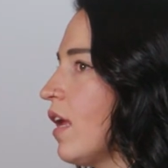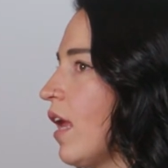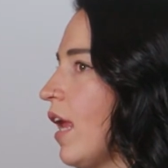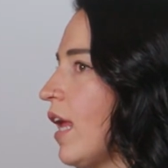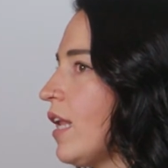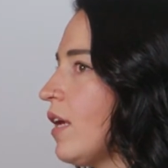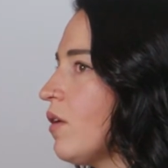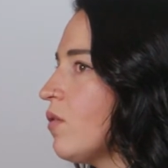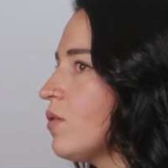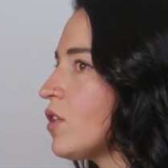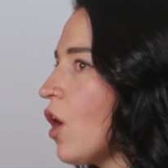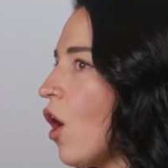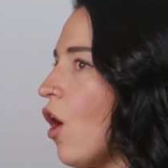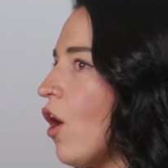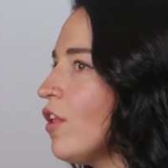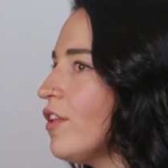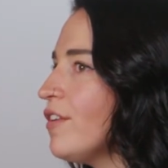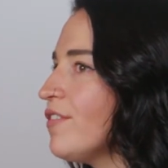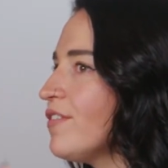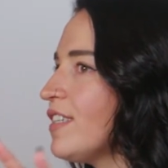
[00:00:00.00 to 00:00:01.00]
And it was
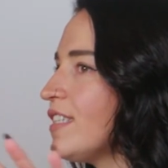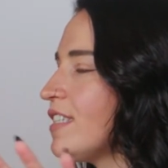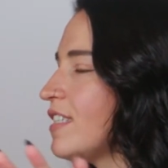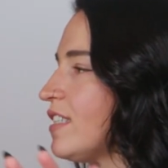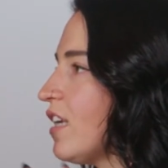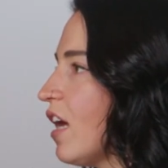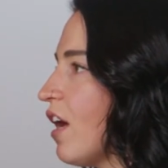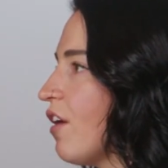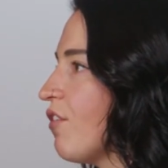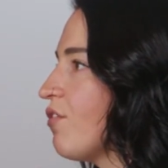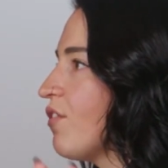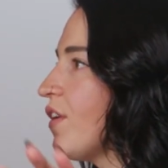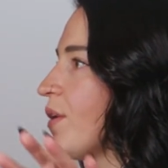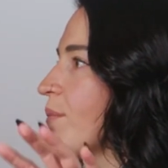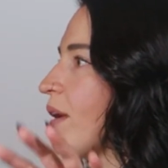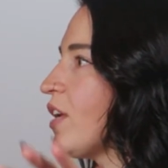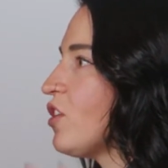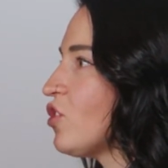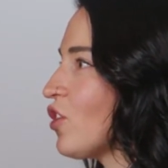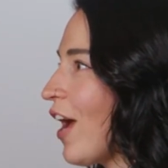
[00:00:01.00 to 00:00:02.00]
all of the stuff
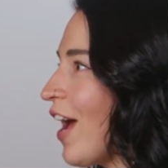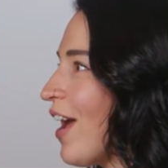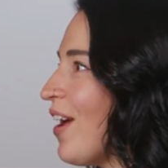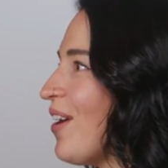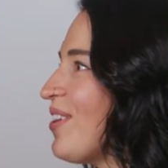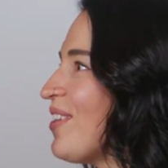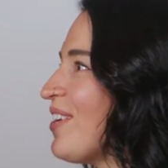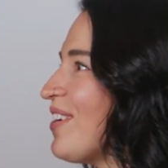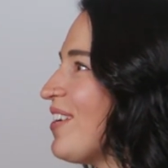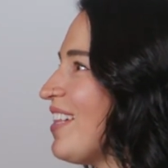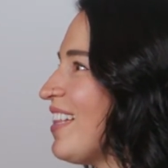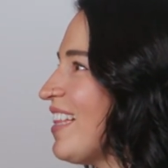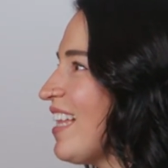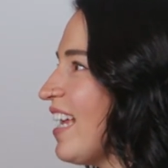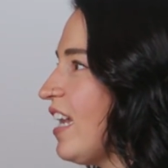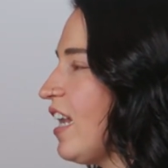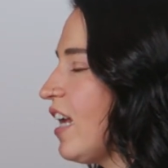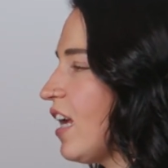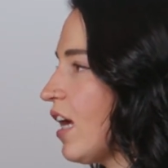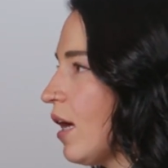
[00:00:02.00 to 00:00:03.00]
in my childhood
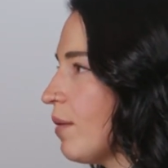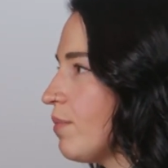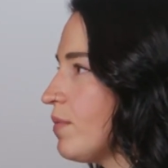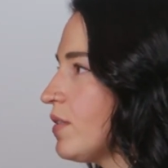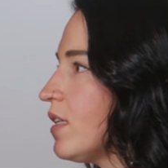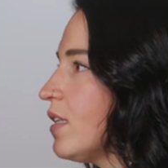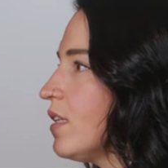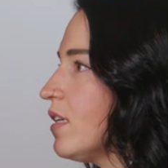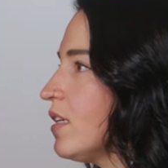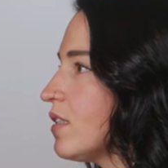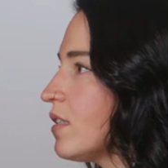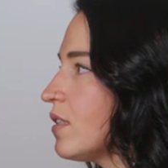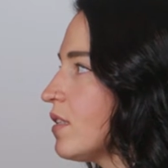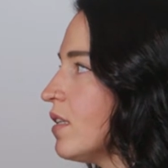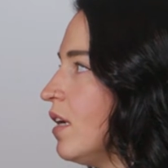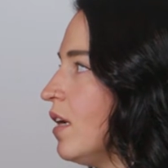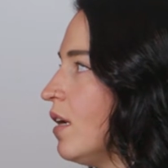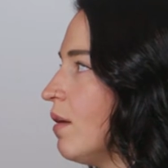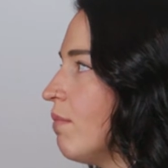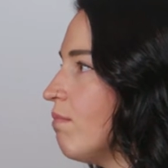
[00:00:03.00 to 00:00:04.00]
leading up to this
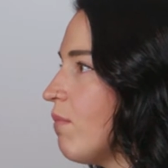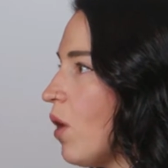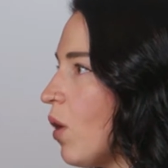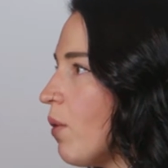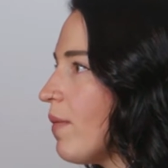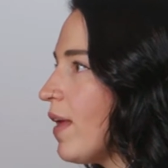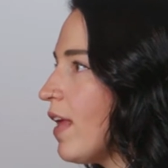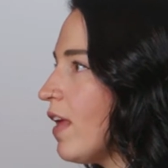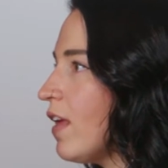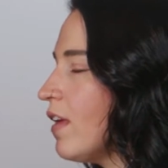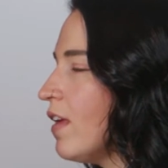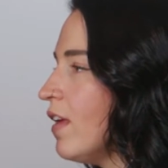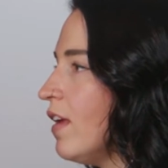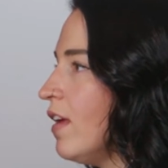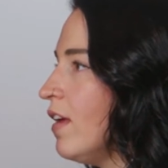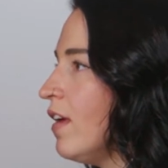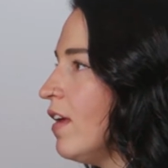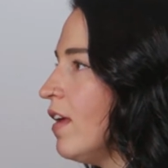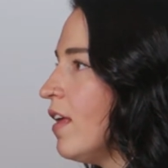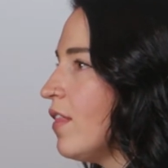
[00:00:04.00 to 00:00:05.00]
moment
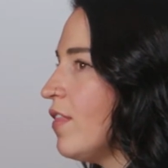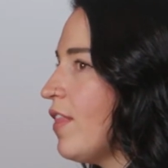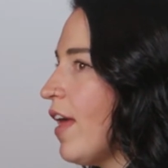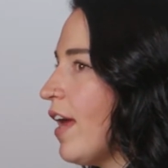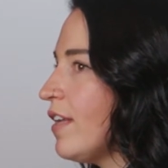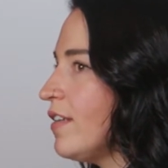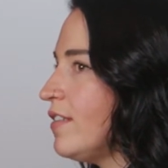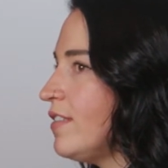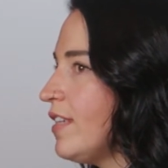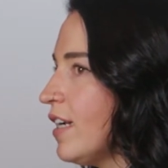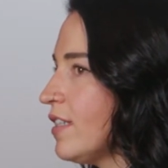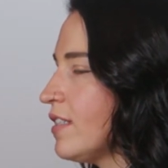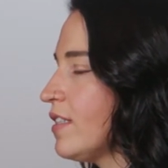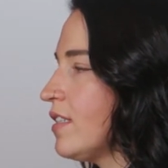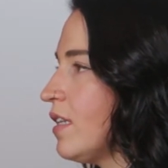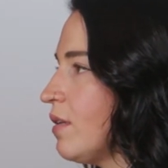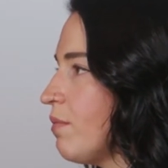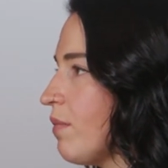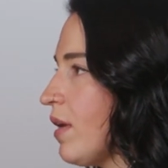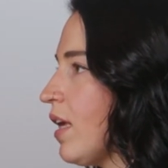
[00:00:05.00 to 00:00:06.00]
that
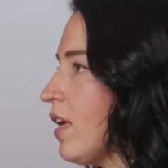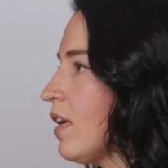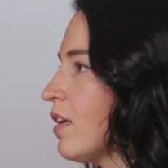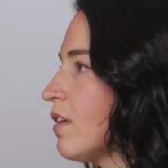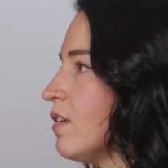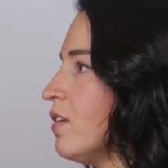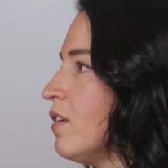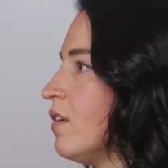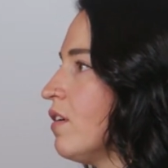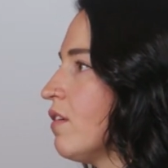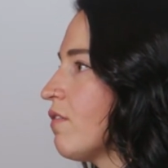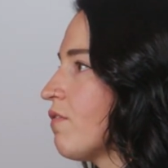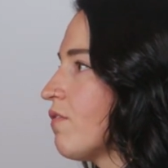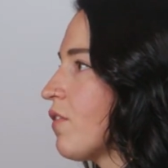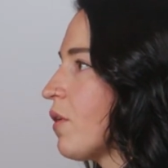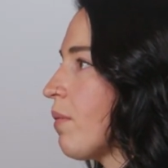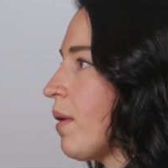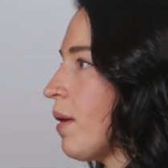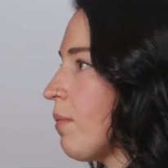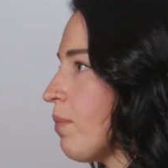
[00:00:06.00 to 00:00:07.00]
destined me
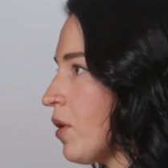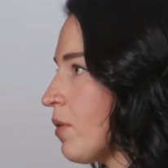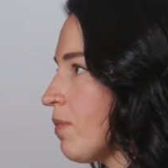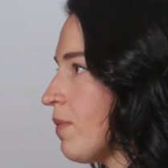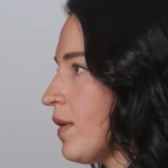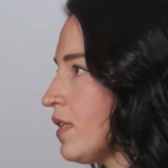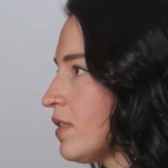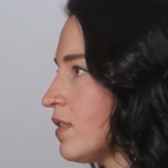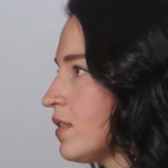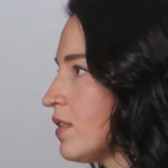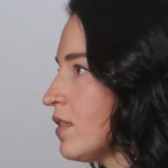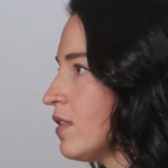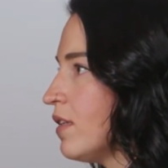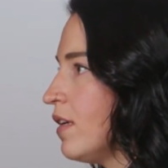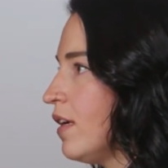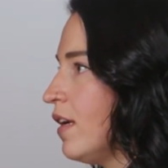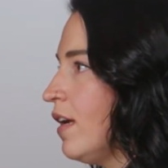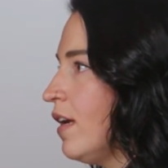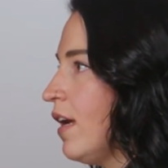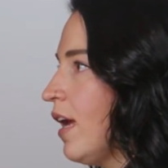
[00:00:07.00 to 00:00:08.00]
for my purpose.
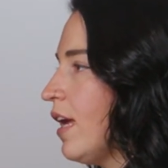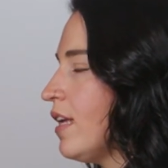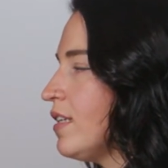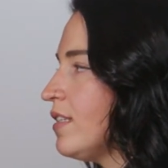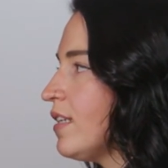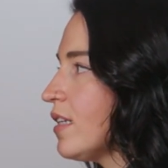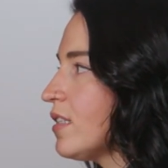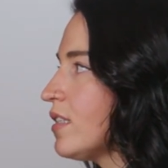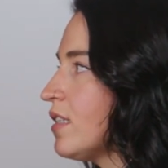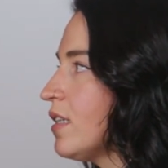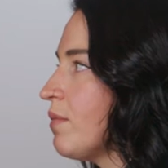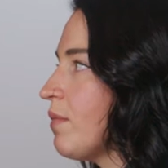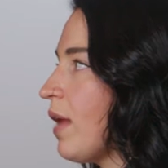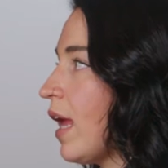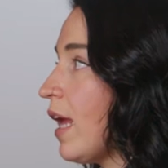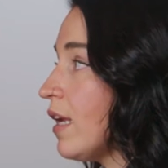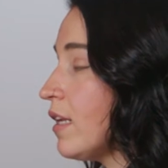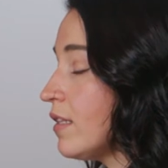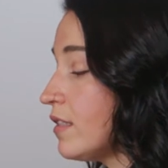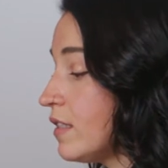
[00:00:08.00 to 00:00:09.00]

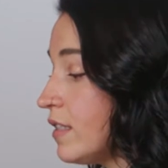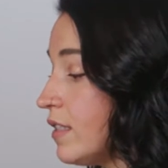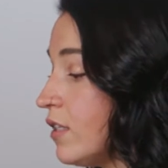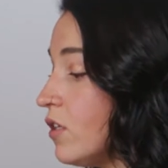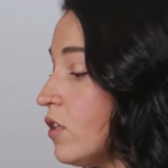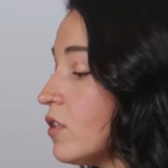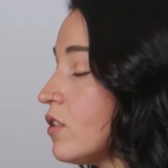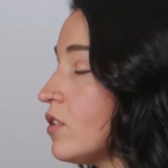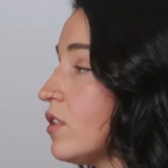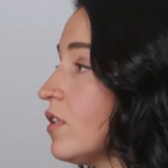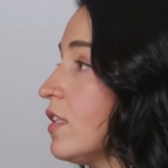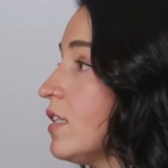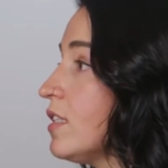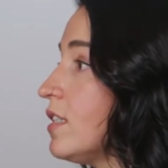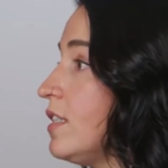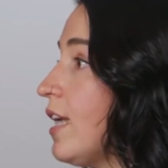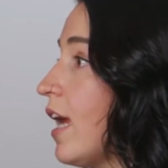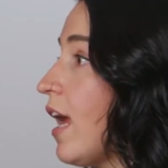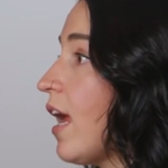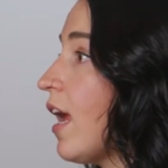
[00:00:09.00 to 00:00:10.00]
And still to
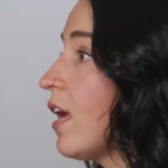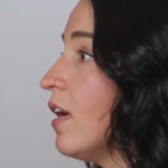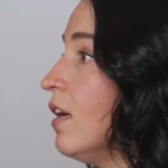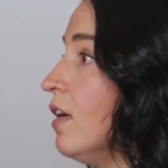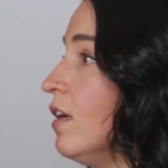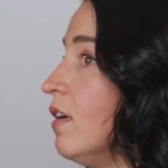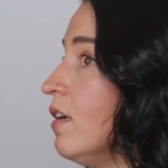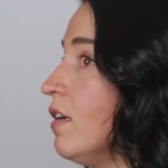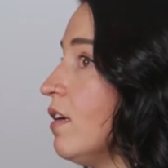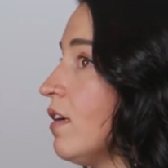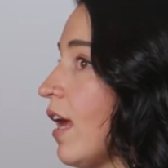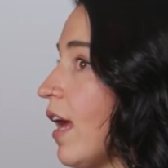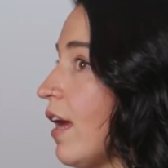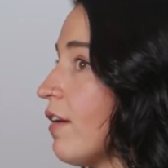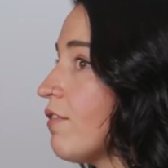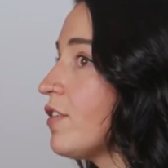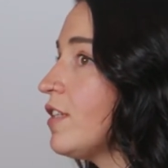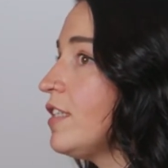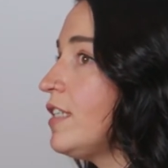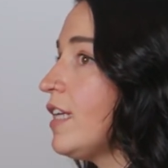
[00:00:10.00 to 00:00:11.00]
this day,
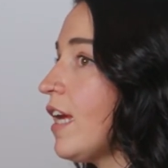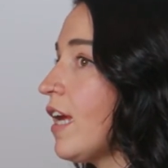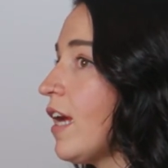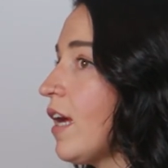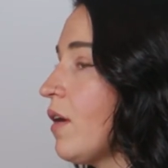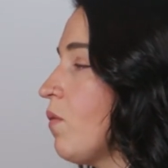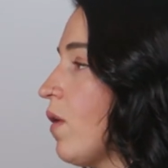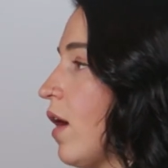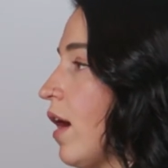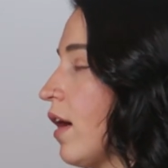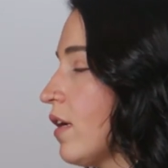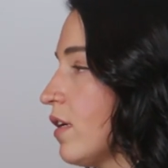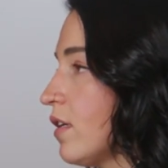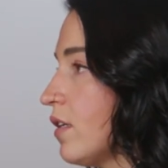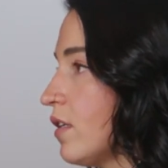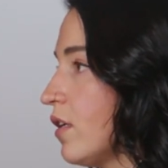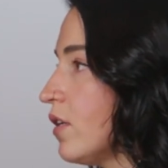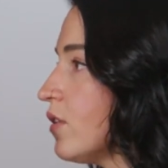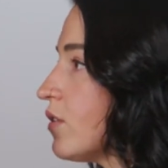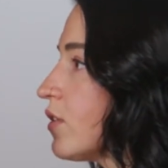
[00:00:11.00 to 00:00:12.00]
every day I walk
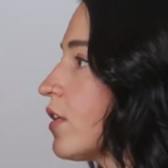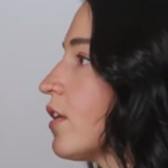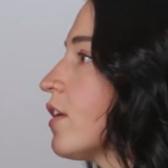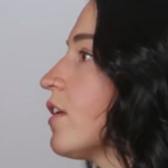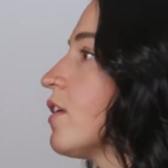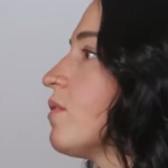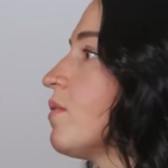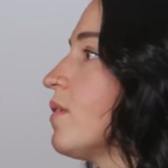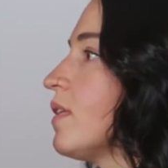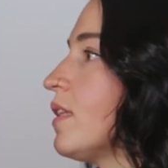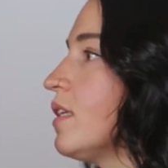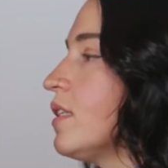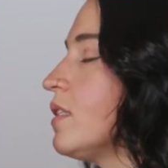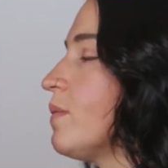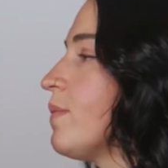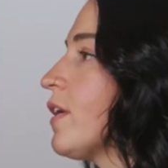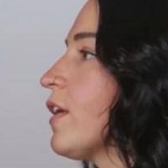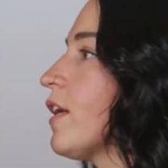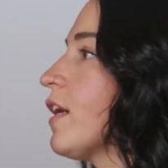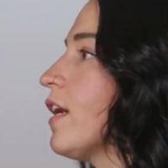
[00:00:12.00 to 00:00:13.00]
closer with the
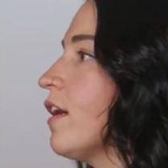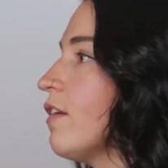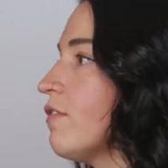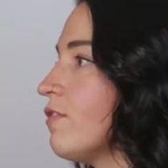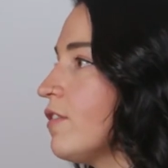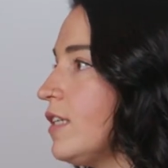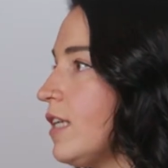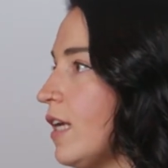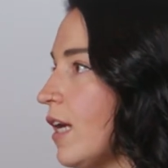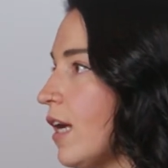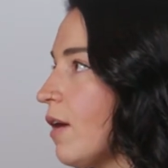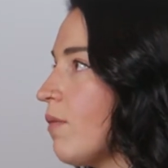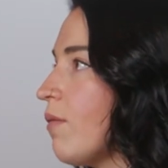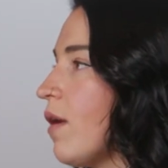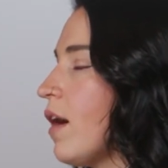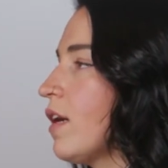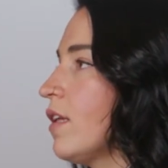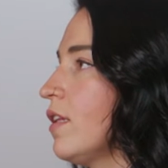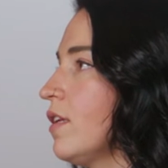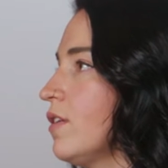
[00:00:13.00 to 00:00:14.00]
Spirit, every day I
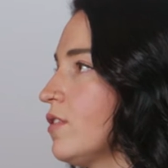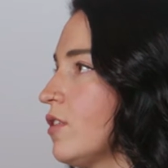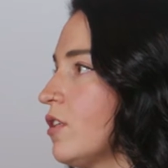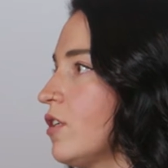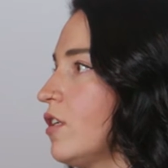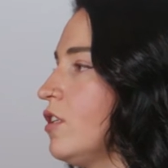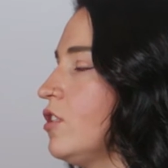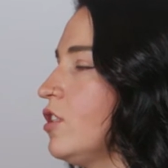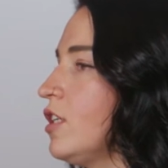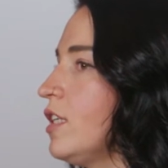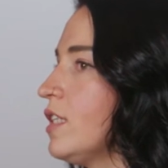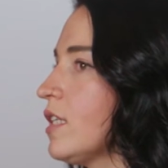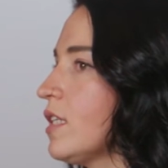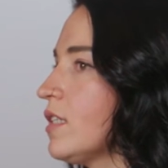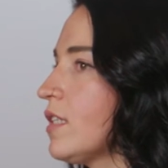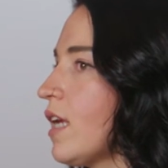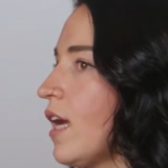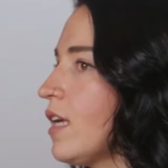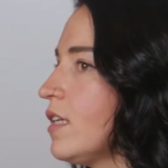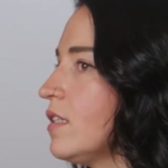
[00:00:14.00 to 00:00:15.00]
walk closer to
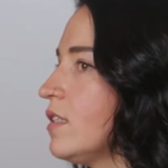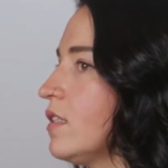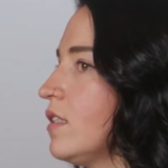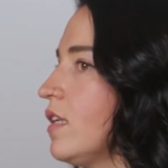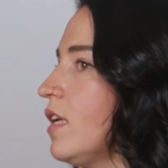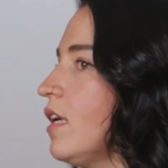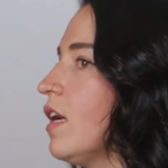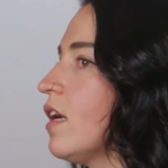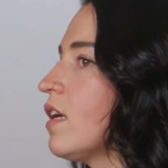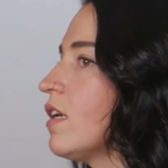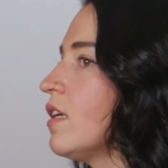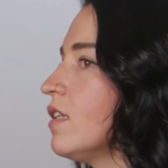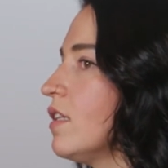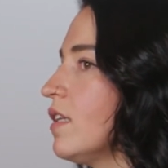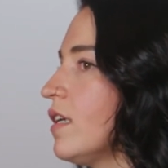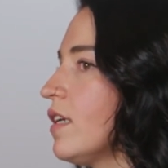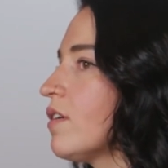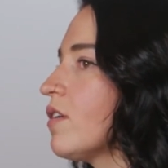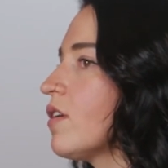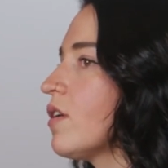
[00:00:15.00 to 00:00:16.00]
Jesus, I see a
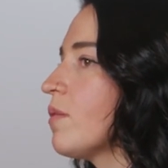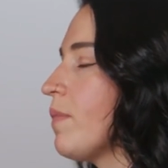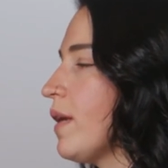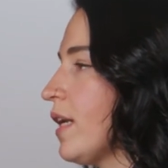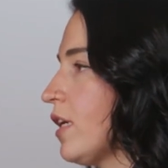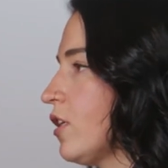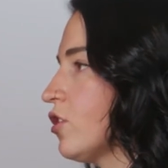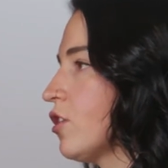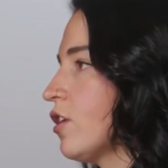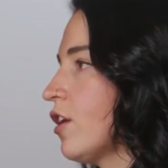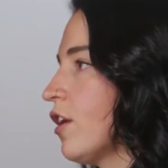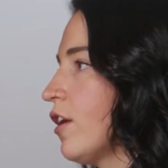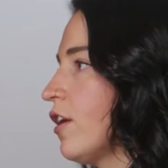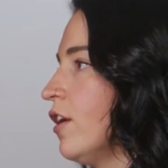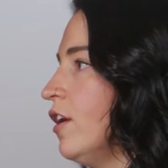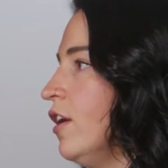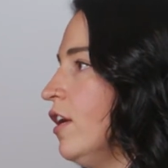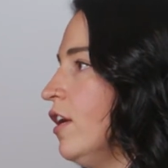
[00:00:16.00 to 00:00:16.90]
clearer picture